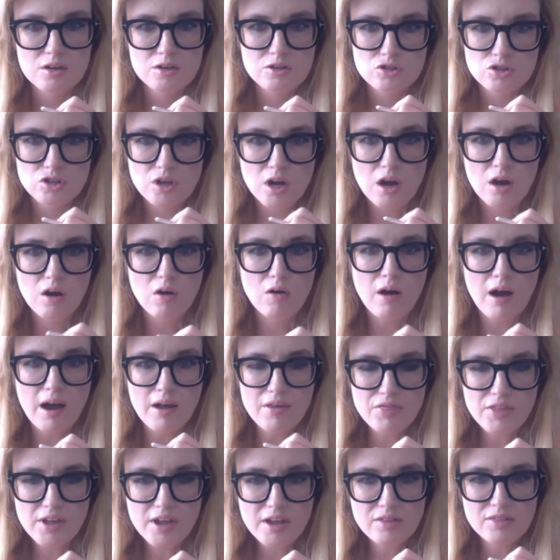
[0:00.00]
So
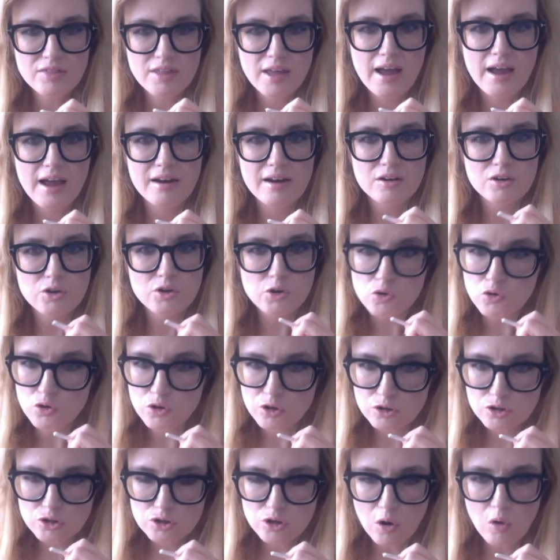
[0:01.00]
I think that you
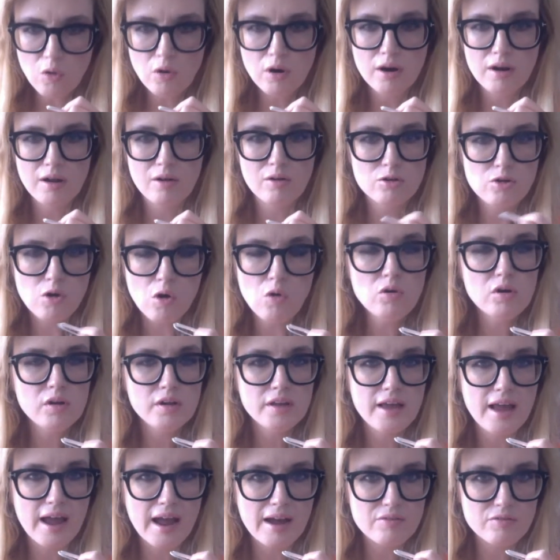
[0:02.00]
could to
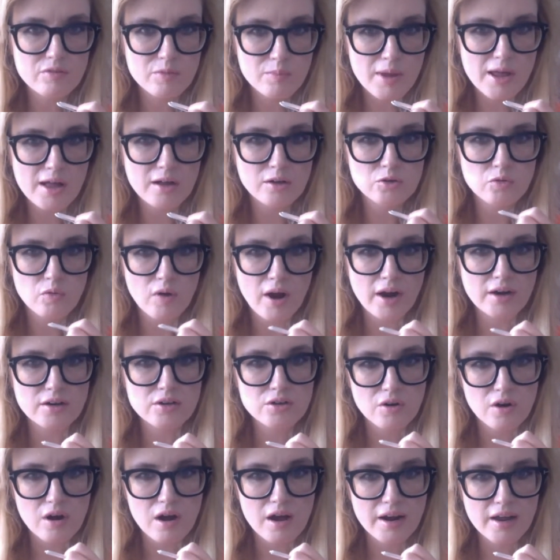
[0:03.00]
totally have a male
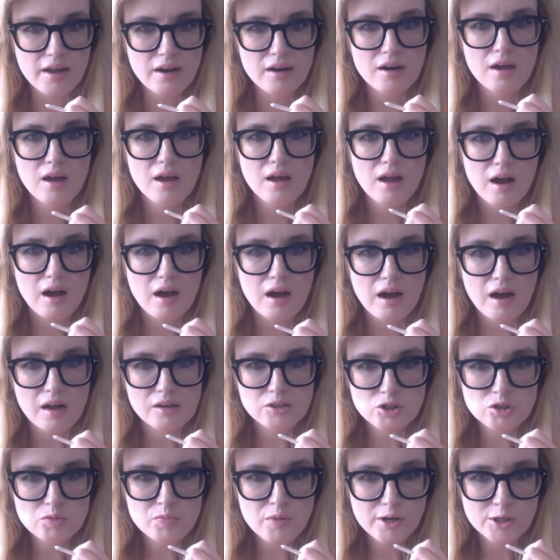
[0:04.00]
director on it.
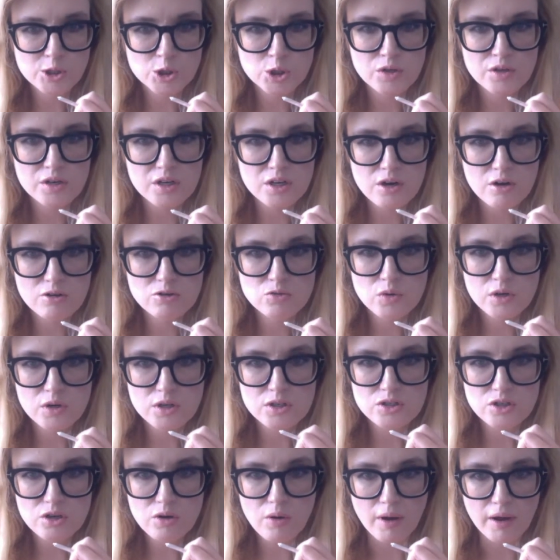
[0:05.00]
Uh, just make sure that he knows what
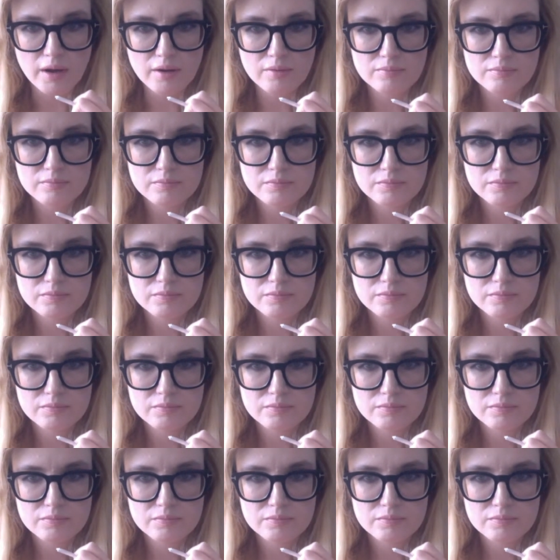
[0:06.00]
he's doing.